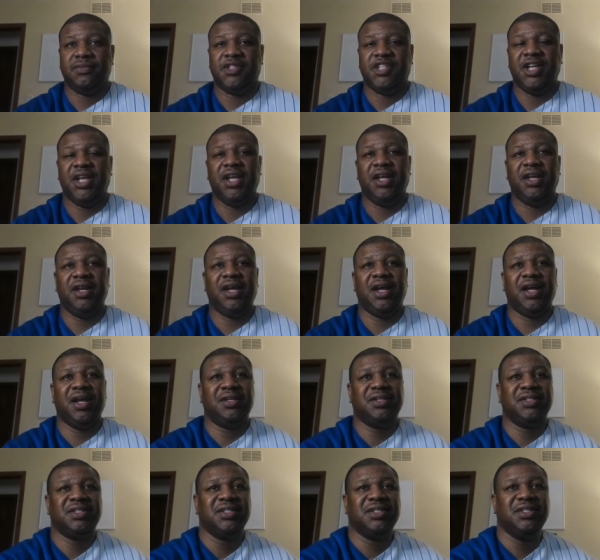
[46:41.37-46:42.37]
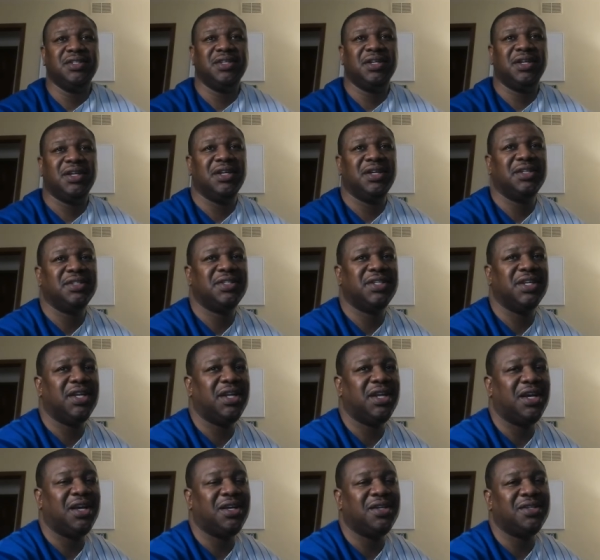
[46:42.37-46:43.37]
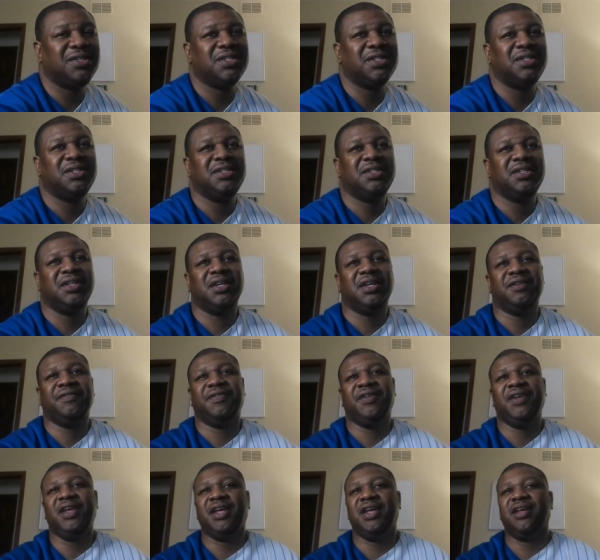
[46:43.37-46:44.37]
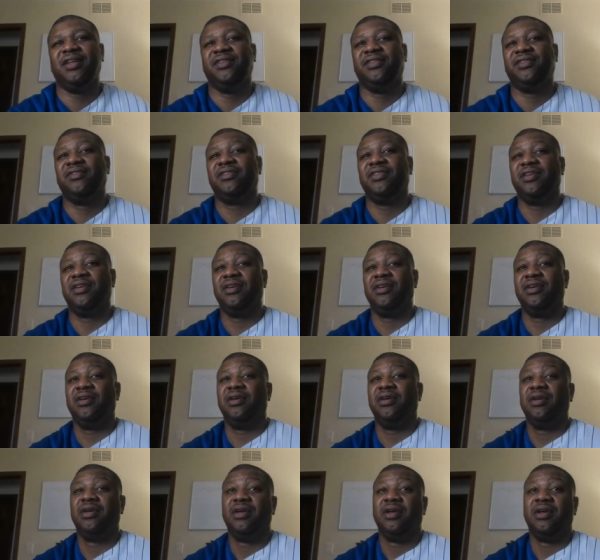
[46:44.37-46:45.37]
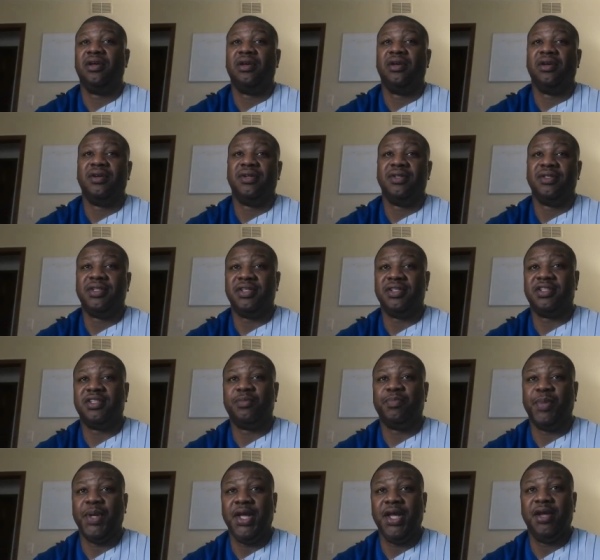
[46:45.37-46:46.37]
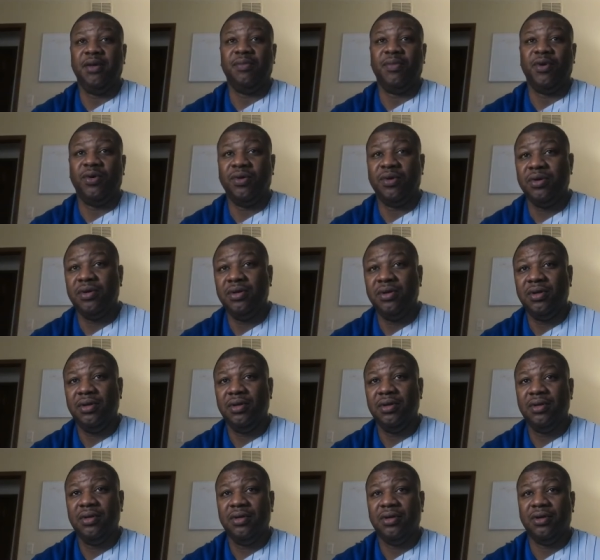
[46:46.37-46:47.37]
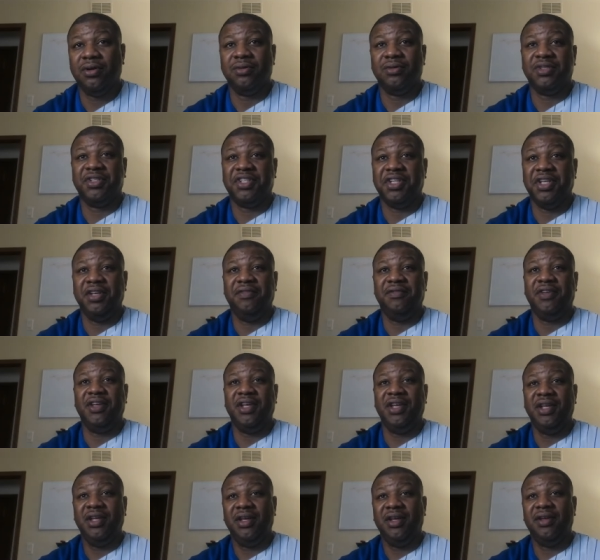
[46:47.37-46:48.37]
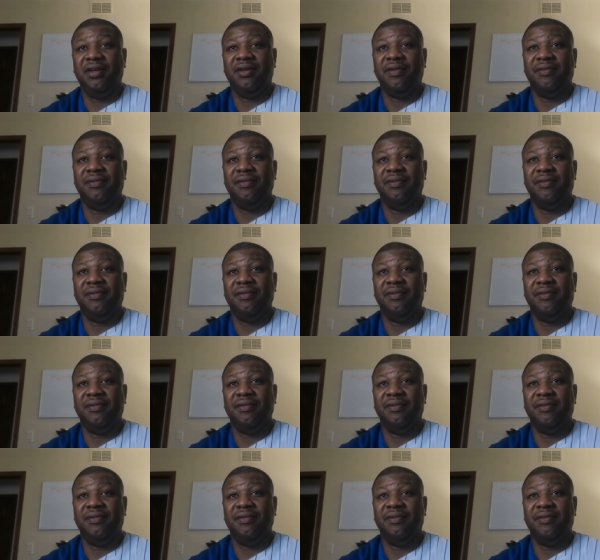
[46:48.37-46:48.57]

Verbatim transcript: Danhausen, uh, Danhausen, if he gets to to speak more, on TV.